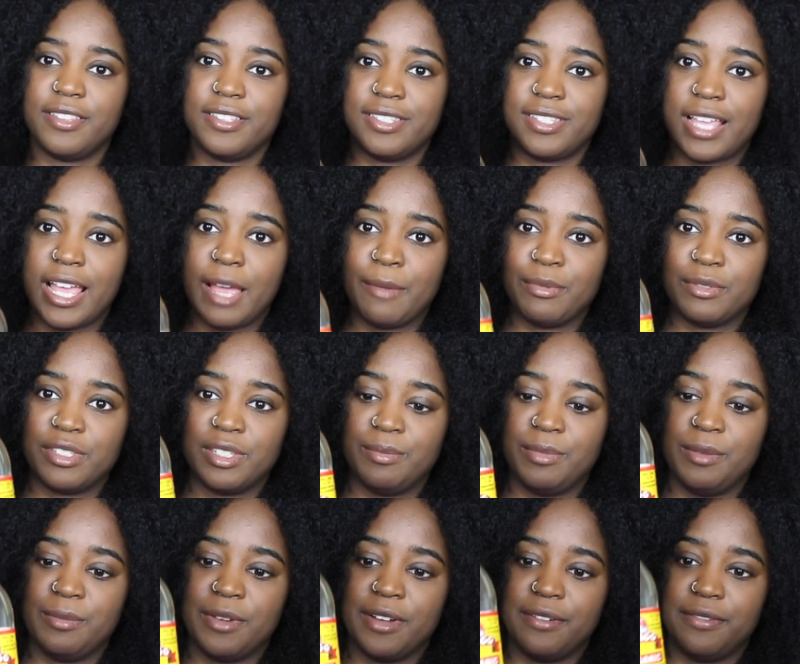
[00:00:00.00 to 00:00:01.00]
This happens to
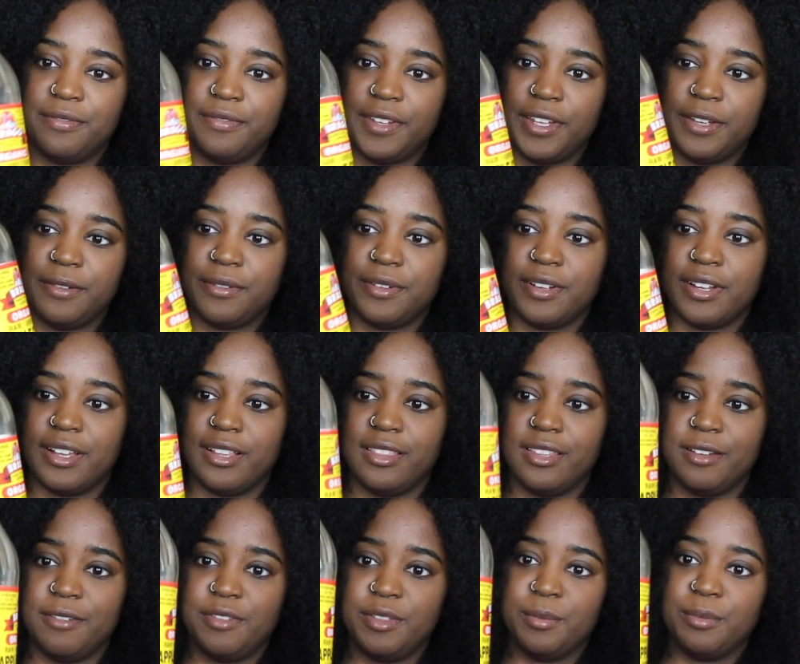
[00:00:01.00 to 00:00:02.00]
be my favorite. I
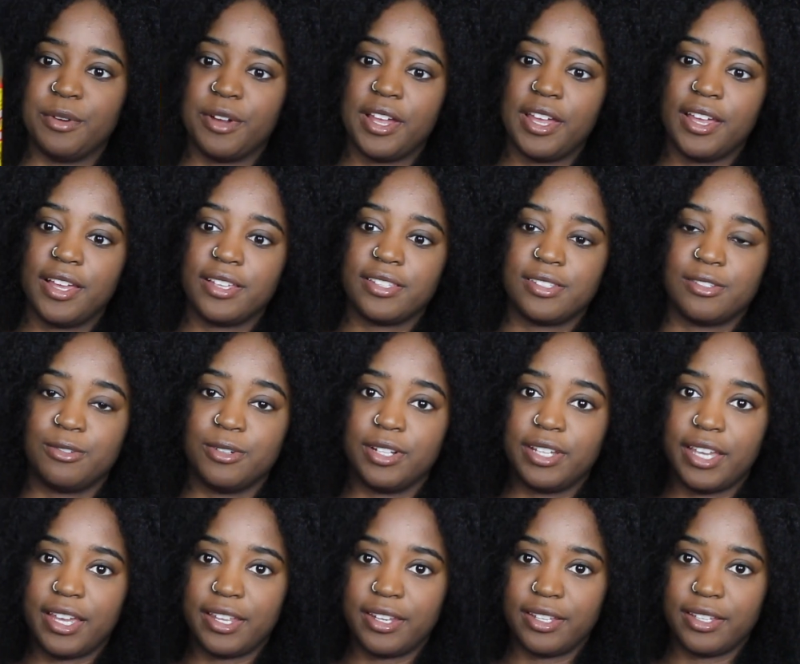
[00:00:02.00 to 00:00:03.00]
love the Bragg's
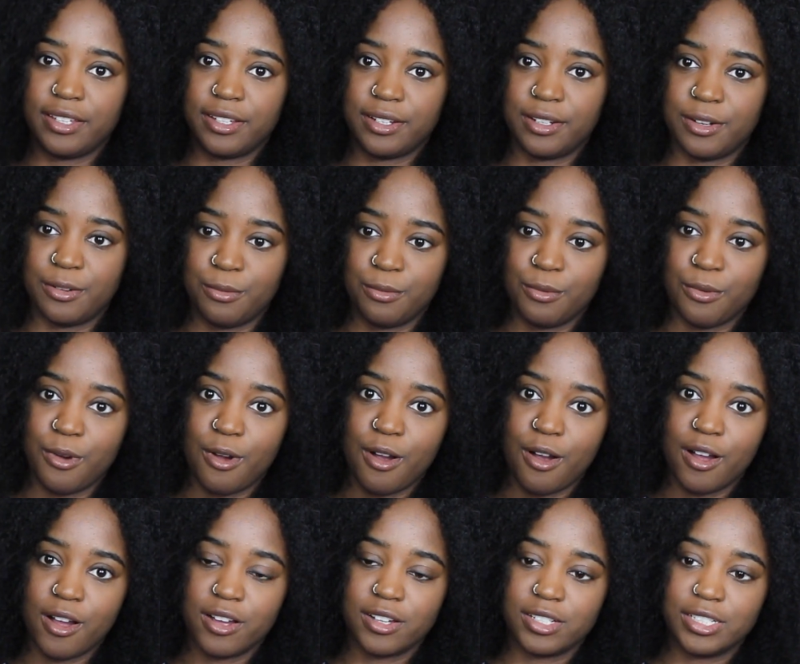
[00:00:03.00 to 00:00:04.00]
organic,
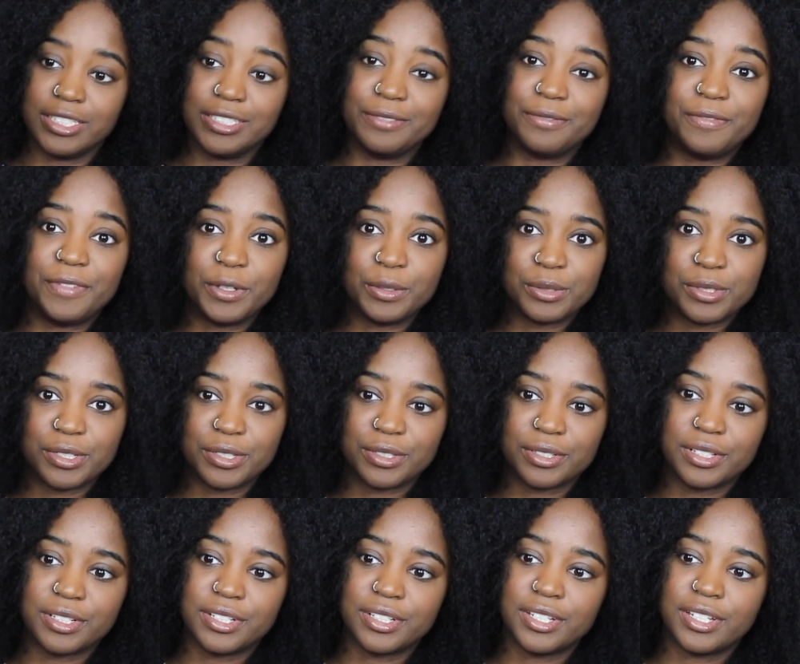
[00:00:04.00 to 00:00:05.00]
raw,
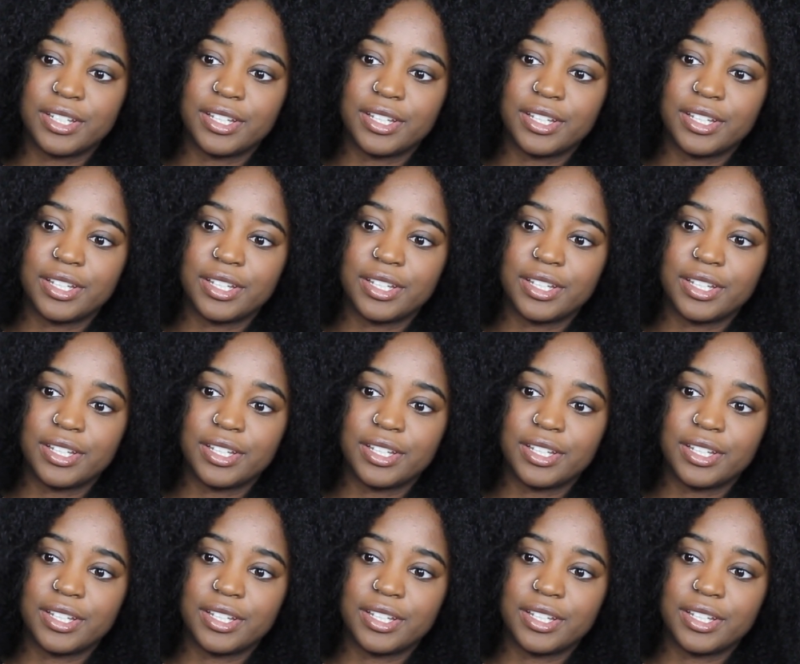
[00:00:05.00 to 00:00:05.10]
unfiltered.